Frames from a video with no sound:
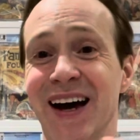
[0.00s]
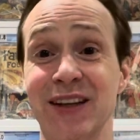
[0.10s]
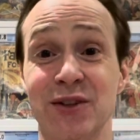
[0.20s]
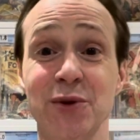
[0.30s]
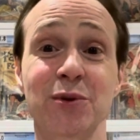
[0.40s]
I
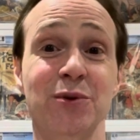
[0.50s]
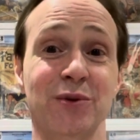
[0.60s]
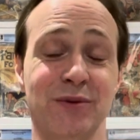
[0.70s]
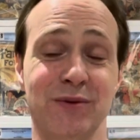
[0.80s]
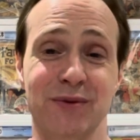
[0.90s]
do
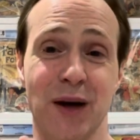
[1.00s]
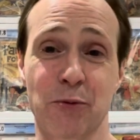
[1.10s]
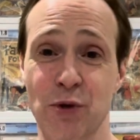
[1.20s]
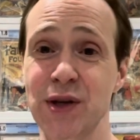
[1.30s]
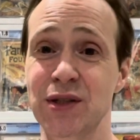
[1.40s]

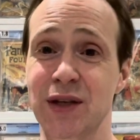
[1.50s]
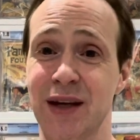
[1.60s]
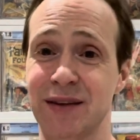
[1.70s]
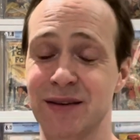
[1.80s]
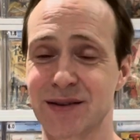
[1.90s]

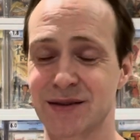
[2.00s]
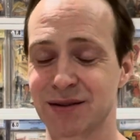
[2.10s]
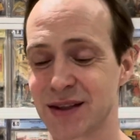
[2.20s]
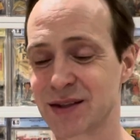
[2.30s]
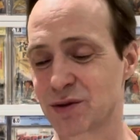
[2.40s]
appreciate
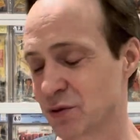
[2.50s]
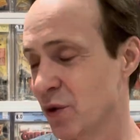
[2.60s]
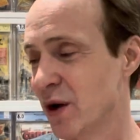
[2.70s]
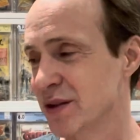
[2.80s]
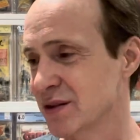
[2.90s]
these
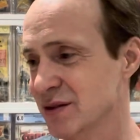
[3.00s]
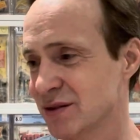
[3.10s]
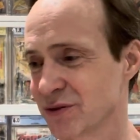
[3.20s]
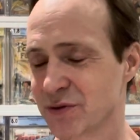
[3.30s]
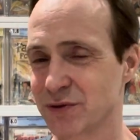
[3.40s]

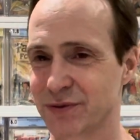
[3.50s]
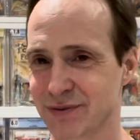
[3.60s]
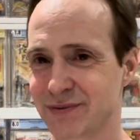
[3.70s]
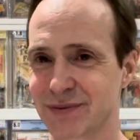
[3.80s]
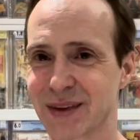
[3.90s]
ones
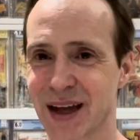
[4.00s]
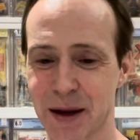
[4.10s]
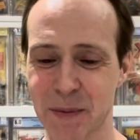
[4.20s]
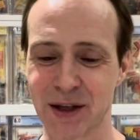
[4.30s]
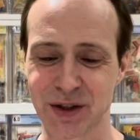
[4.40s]
that I
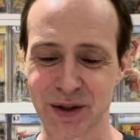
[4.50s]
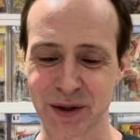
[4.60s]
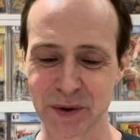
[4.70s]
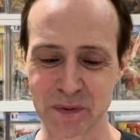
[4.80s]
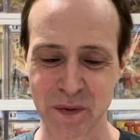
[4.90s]
mentioned.
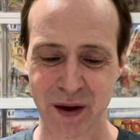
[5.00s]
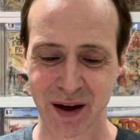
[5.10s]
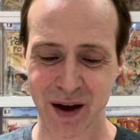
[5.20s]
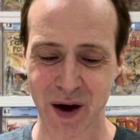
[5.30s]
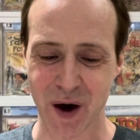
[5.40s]

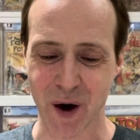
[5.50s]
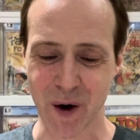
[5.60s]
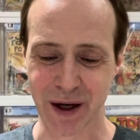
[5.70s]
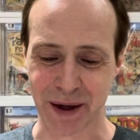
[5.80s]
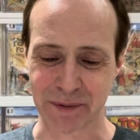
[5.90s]

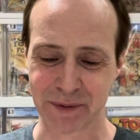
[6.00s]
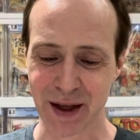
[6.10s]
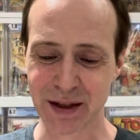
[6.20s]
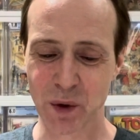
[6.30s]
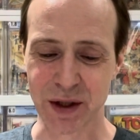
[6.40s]
Okay,
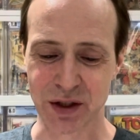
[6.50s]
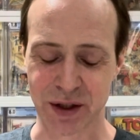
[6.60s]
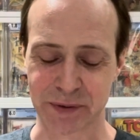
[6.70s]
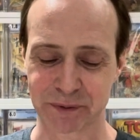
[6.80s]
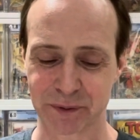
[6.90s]
next
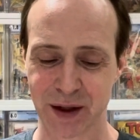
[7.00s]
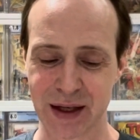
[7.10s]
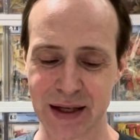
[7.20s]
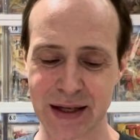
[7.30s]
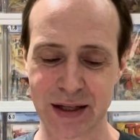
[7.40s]
question
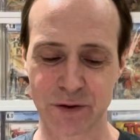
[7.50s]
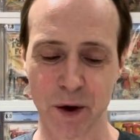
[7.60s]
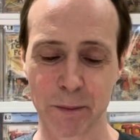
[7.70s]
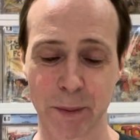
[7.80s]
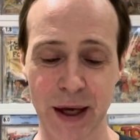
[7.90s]
is
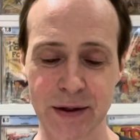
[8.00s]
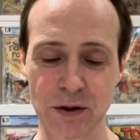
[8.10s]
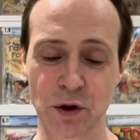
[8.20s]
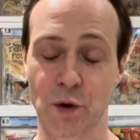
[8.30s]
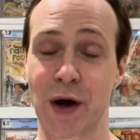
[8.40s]
from
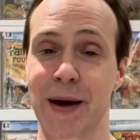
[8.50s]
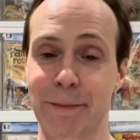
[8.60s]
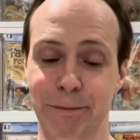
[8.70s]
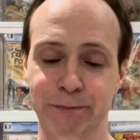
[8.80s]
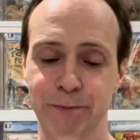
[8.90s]
Basil Graham.